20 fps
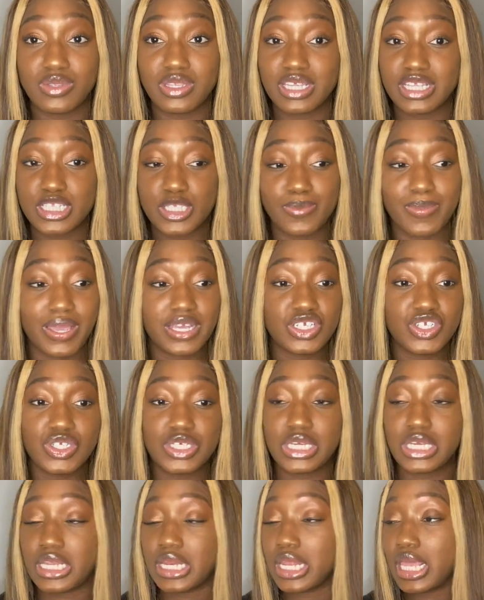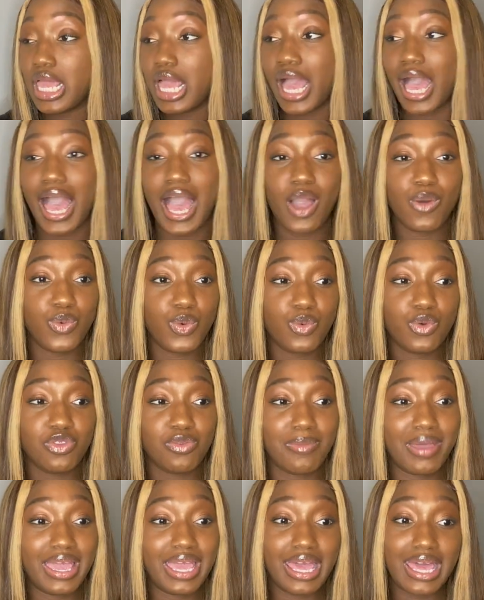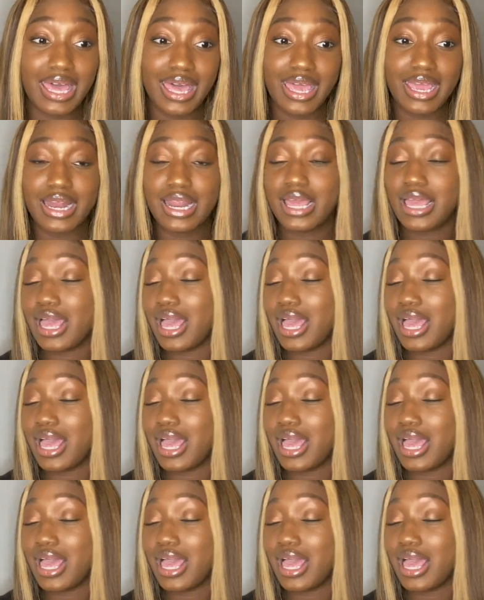the inspection. I went with my gut.